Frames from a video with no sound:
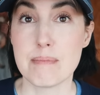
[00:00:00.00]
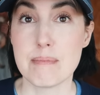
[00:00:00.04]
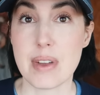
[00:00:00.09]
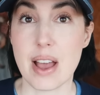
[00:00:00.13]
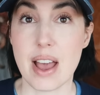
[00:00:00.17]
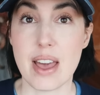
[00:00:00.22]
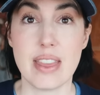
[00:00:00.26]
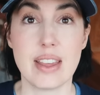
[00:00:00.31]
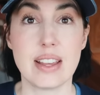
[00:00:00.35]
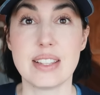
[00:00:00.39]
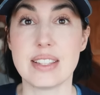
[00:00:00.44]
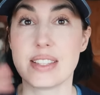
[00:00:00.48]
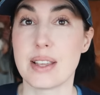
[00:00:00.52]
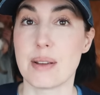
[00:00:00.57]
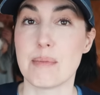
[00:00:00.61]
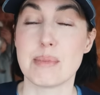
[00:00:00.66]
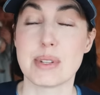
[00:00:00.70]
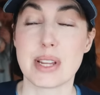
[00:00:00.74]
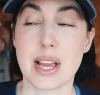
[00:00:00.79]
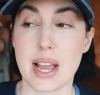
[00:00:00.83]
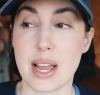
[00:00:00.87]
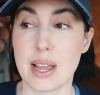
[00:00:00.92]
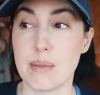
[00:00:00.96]
and then
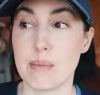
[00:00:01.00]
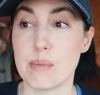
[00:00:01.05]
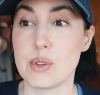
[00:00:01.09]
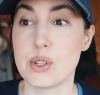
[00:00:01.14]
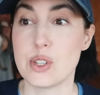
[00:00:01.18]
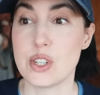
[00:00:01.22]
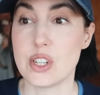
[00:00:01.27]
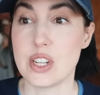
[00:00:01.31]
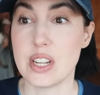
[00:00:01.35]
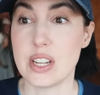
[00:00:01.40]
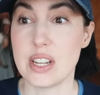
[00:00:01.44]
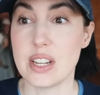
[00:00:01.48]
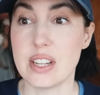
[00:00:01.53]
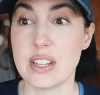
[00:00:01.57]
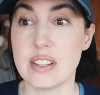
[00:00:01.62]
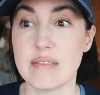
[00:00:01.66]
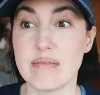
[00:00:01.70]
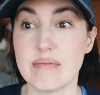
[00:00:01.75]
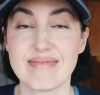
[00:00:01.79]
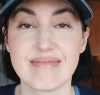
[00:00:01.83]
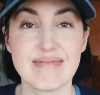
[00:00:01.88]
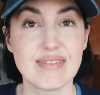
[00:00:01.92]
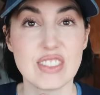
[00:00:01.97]
sometimes she
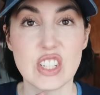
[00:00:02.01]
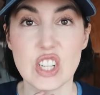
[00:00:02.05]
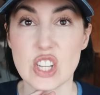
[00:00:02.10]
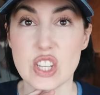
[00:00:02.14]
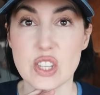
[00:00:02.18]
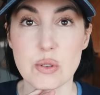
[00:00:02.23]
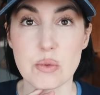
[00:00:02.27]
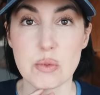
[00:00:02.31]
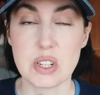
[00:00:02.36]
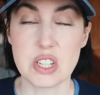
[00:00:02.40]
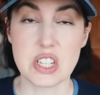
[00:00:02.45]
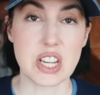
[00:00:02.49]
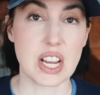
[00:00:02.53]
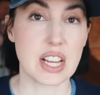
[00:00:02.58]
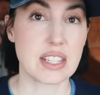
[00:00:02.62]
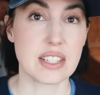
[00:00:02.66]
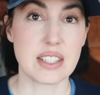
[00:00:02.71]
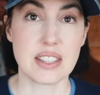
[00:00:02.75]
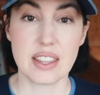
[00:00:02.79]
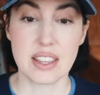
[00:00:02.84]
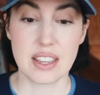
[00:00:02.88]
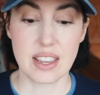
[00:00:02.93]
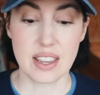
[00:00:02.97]
just rejected the